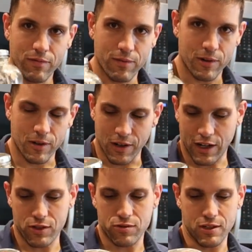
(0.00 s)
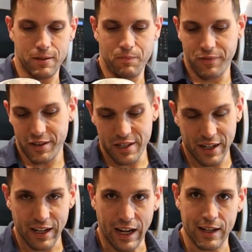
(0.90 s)
for an extra
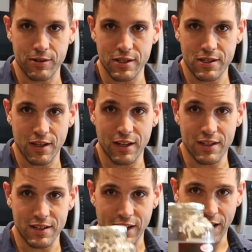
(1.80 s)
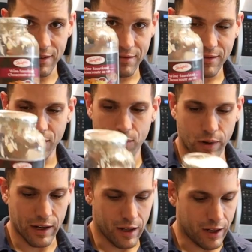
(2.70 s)
10 calories to this, I get
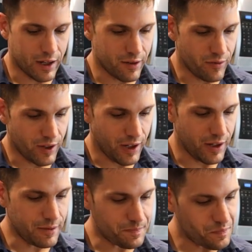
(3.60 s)
quite a lot of